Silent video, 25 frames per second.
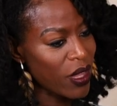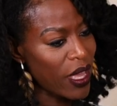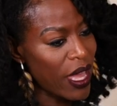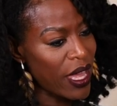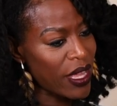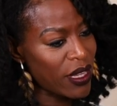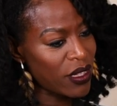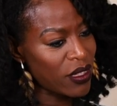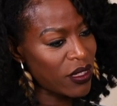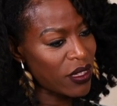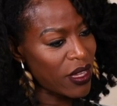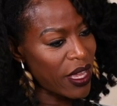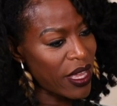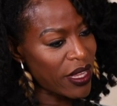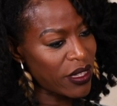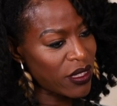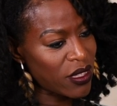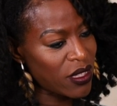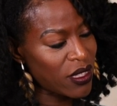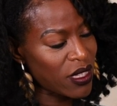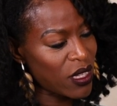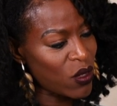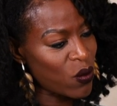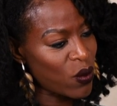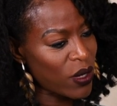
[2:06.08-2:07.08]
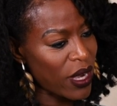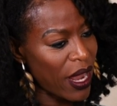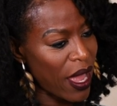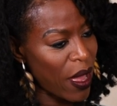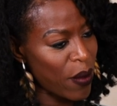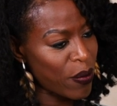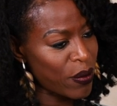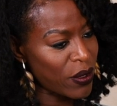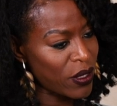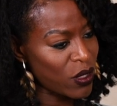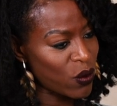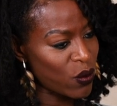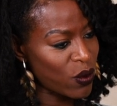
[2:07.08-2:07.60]
and, and see what
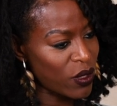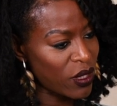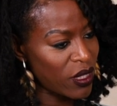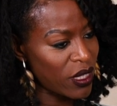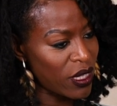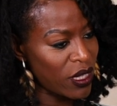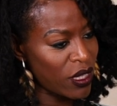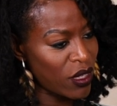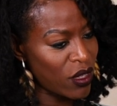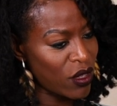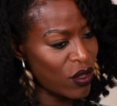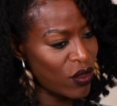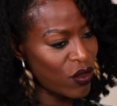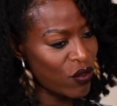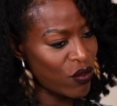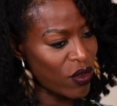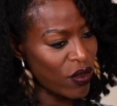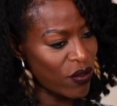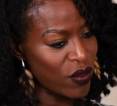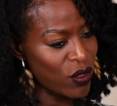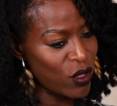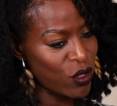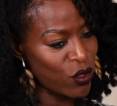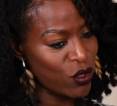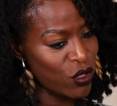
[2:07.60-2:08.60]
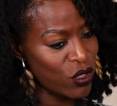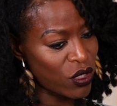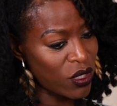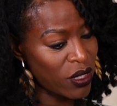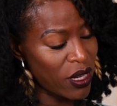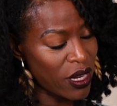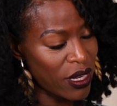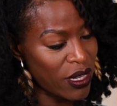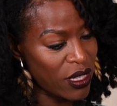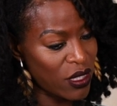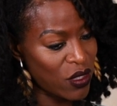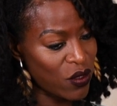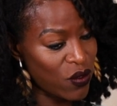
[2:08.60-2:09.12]
happened with the revolution
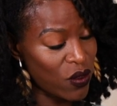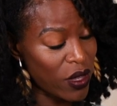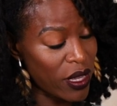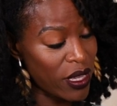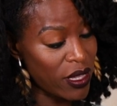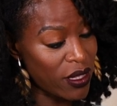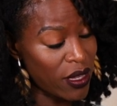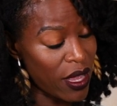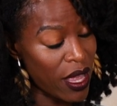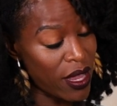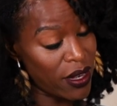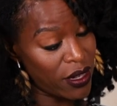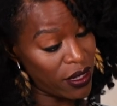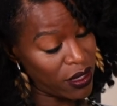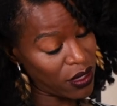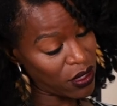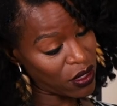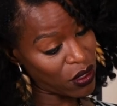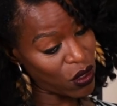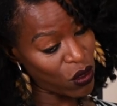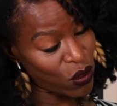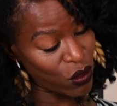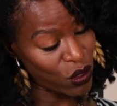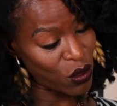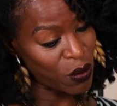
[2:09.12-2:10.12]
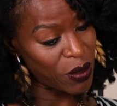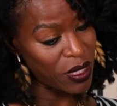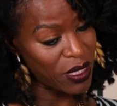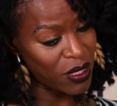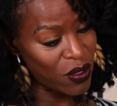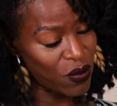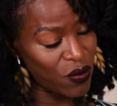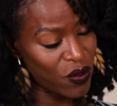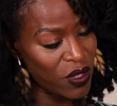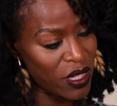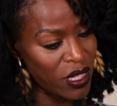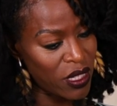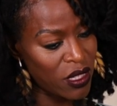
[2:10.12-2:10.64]
and its, it, and its ultimate
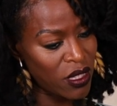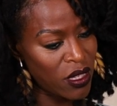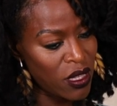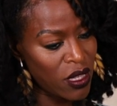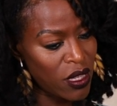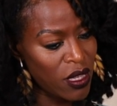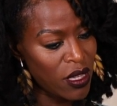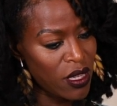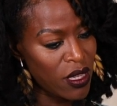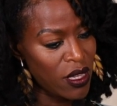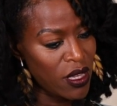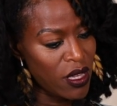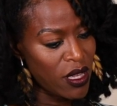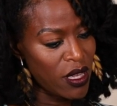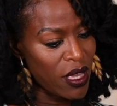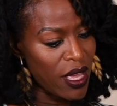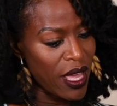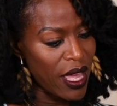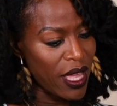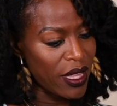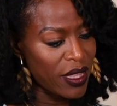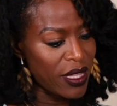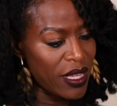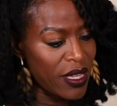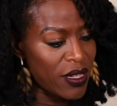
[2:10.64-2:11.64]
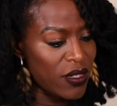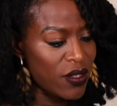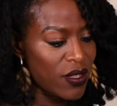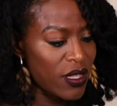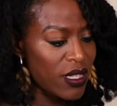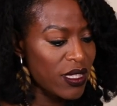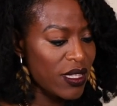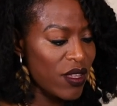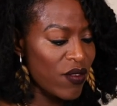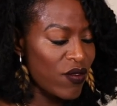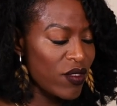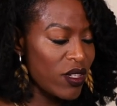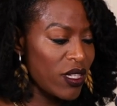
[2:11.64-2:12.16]
defeat at the end of
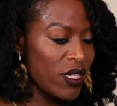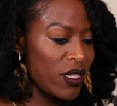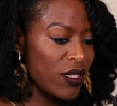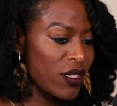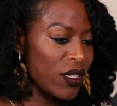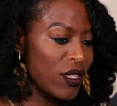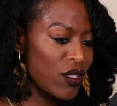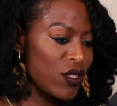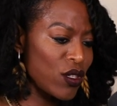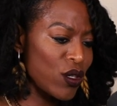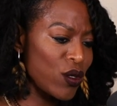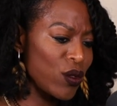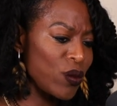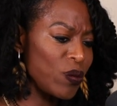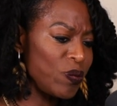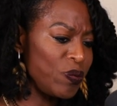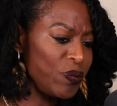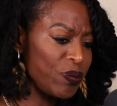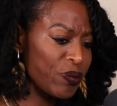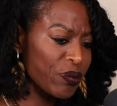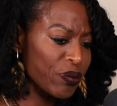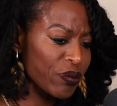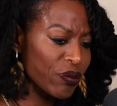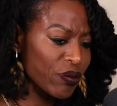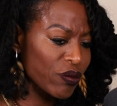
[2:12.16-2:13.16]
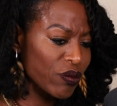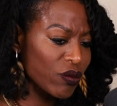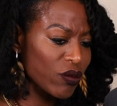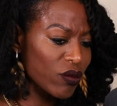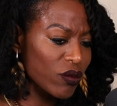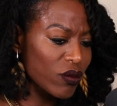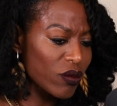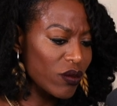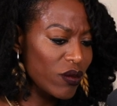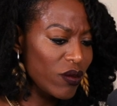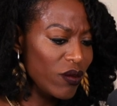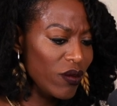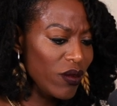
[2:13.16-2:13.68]
the 70s. And so
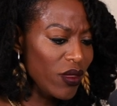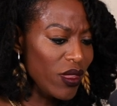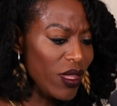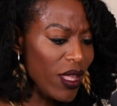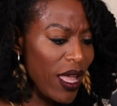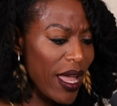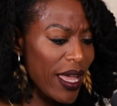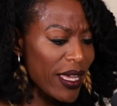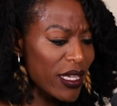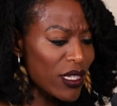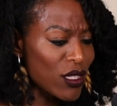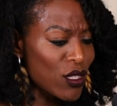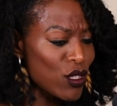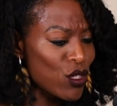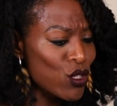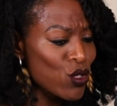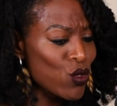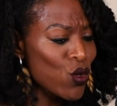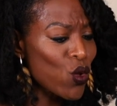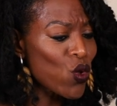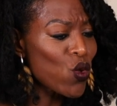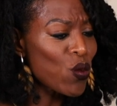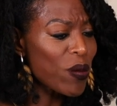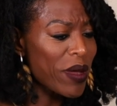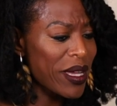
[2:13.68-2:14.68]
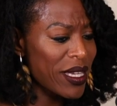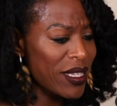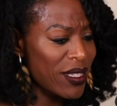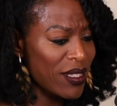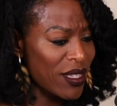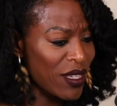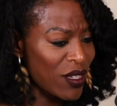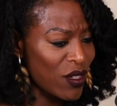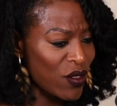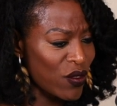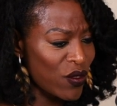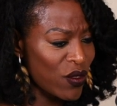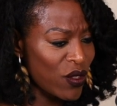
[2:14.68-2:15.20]
I console
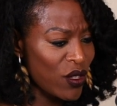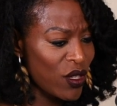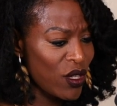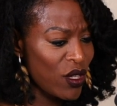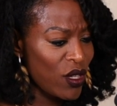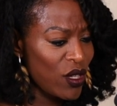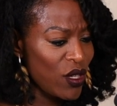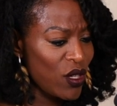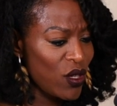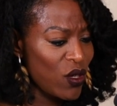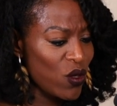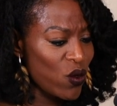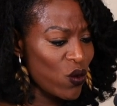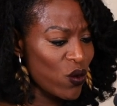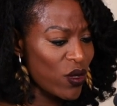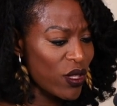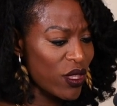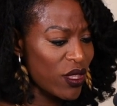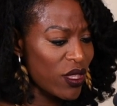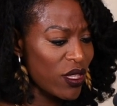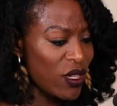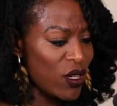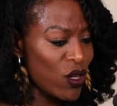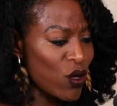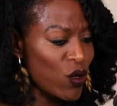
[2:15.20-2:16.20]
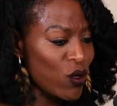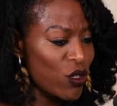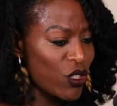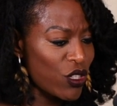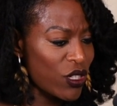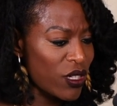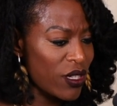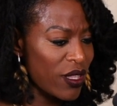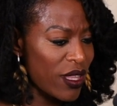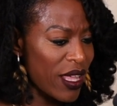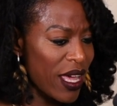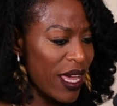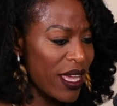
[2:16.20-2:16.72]
myself with the
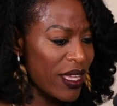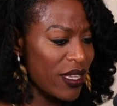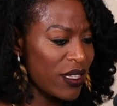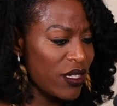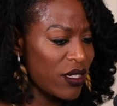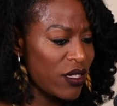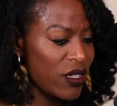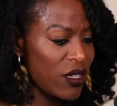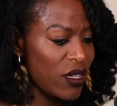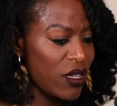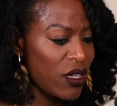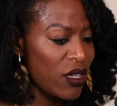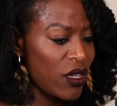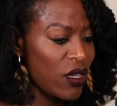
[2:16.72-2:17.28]
notion that